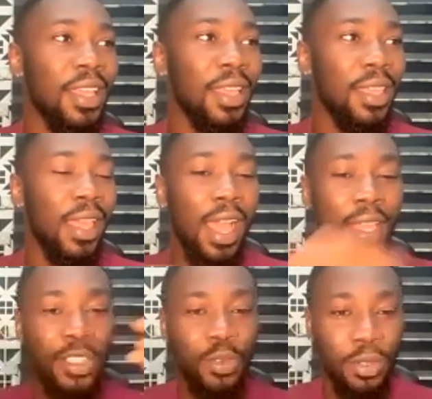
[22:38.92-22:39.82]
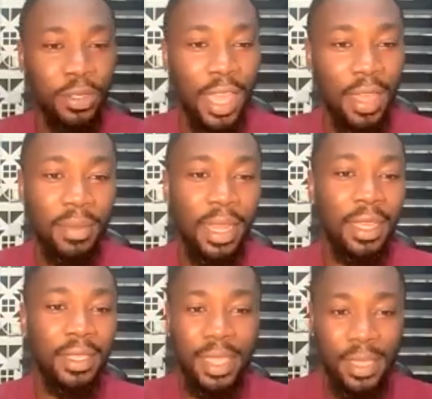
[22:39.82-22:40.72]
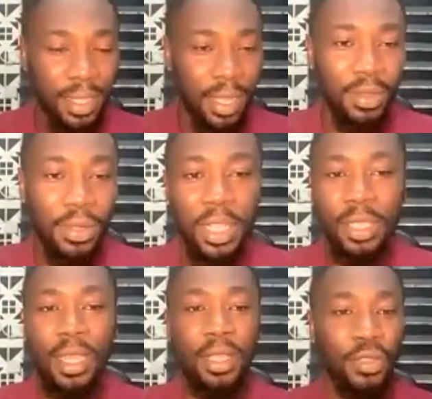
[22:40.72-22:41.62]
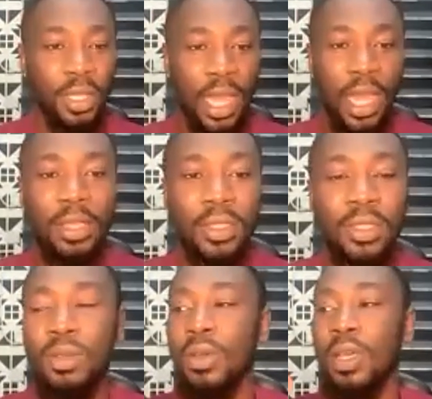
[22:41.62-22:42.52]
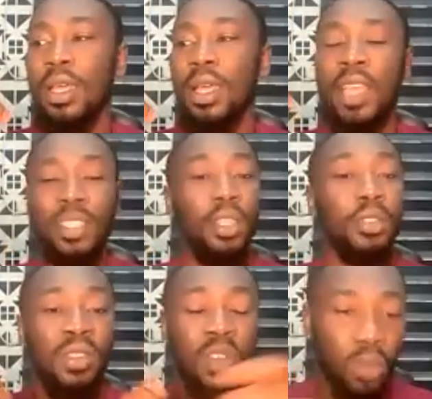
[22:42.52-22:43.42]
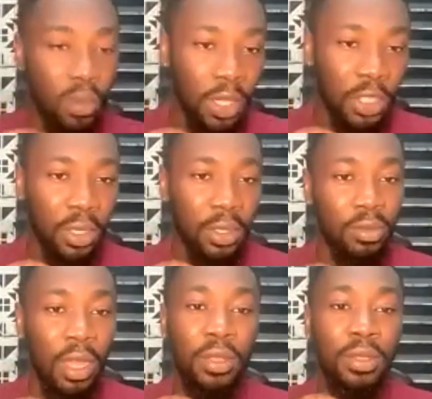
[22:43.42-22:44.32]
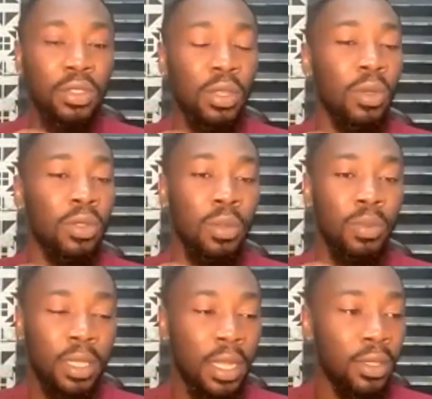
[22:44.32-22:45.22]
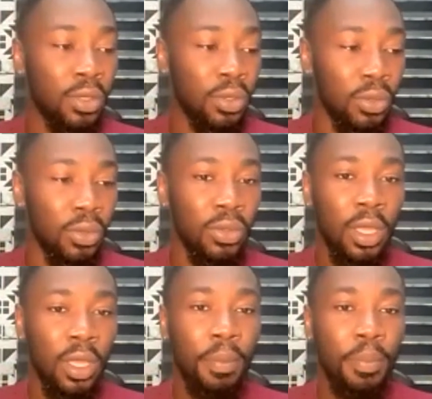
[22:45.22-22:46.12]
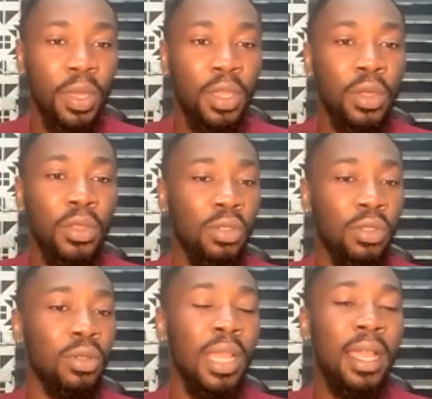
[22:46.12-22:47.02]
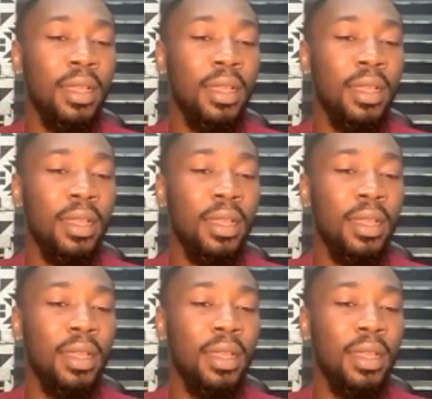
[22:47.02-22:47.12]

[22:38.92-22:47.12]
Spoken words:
it is real time, like sending out newsletter, doing ads. So I see a lot of automation and some automated tools being used to do like